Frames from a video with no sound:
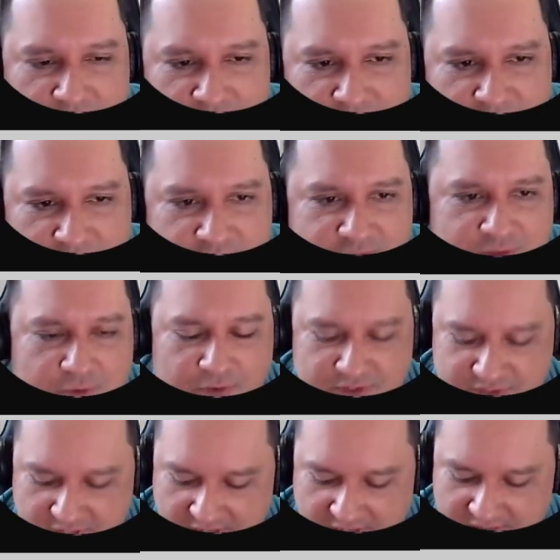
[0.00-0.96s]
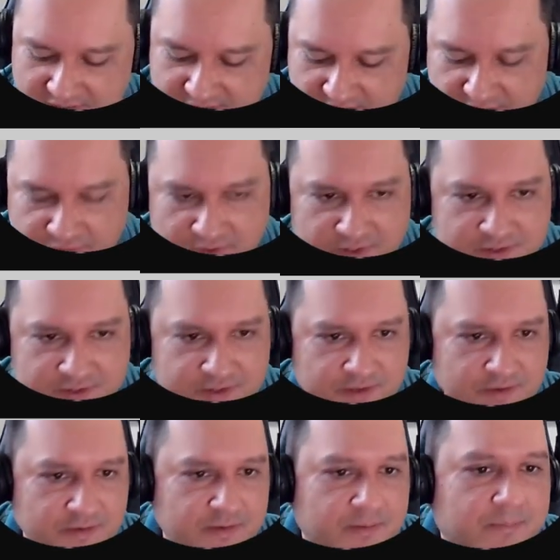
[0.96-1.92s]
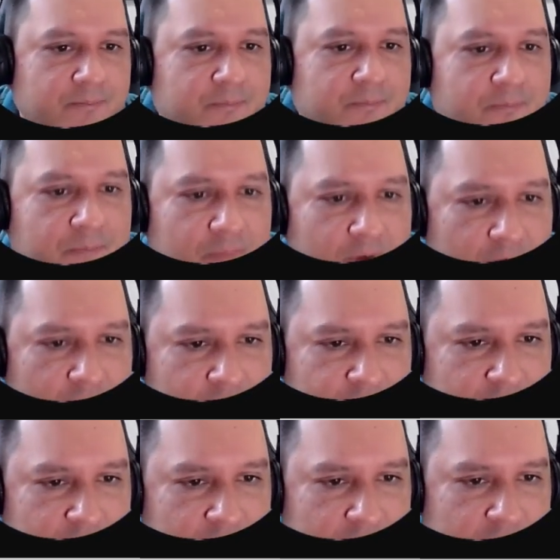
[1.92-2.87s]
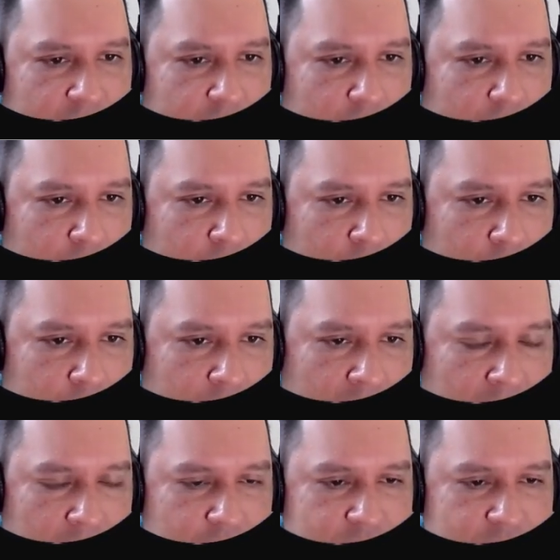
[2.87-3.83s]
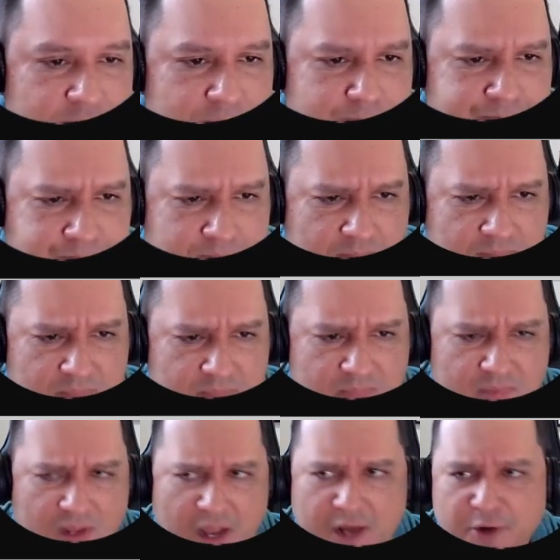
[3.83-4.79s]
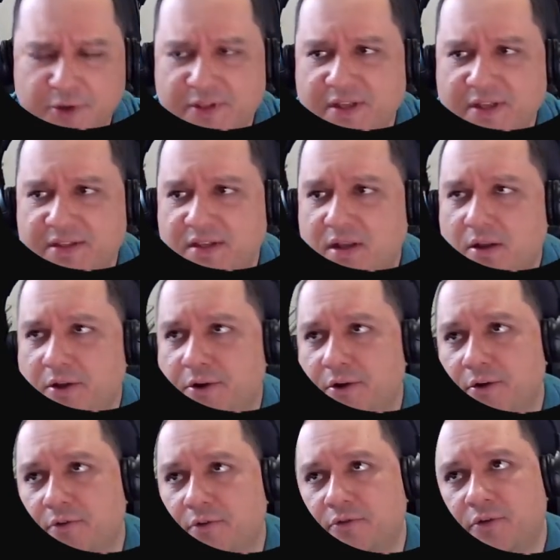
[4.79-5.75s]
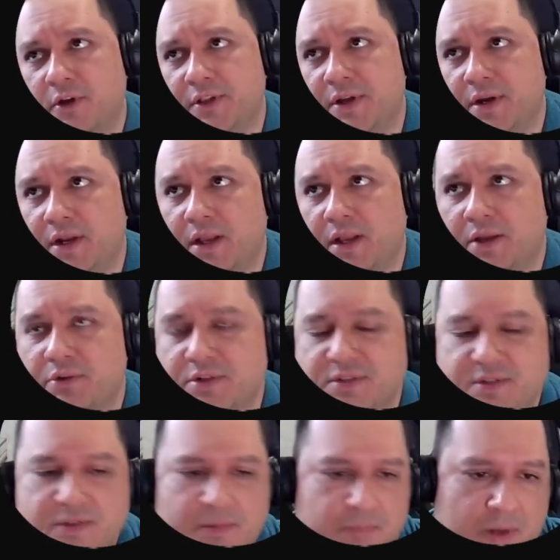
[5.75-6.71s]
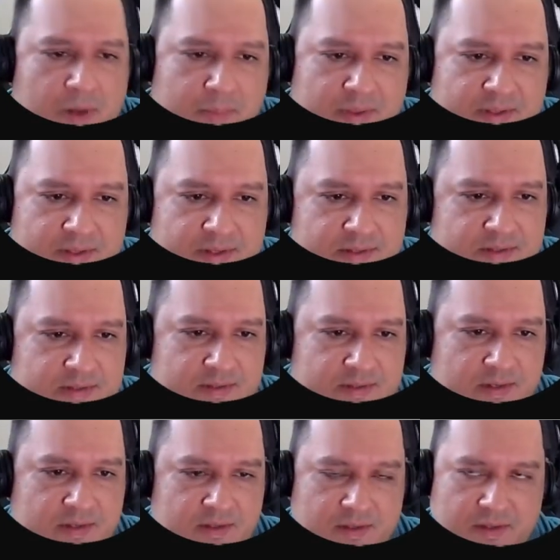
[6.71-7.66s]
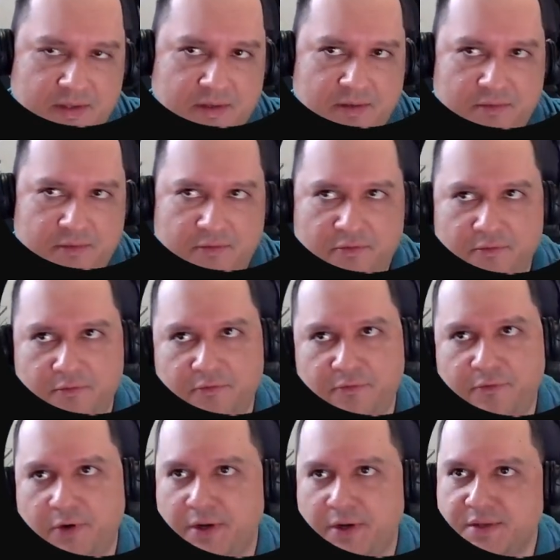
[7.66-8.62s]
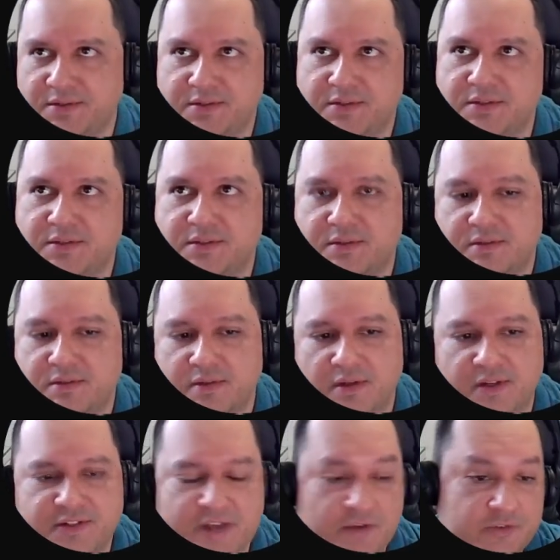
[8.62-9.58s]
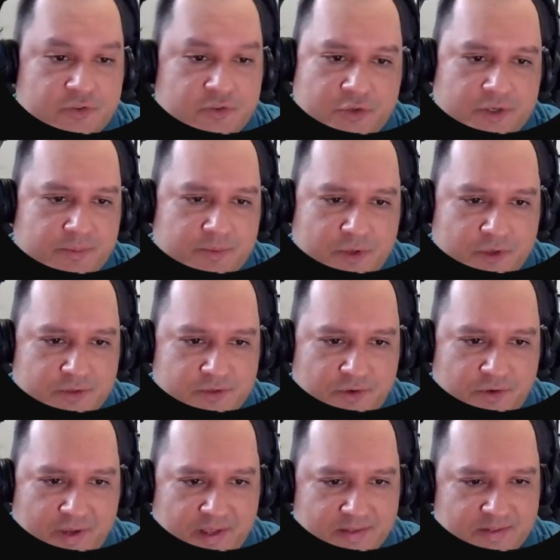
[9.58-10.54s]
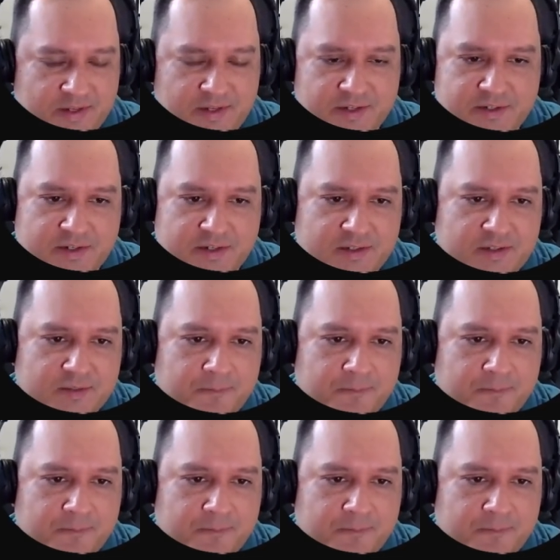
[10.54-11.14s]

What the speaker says: So inject is a feature of the Ruby language. I know that a lot of other languages implement this. For instance, JavaScript also has an inject.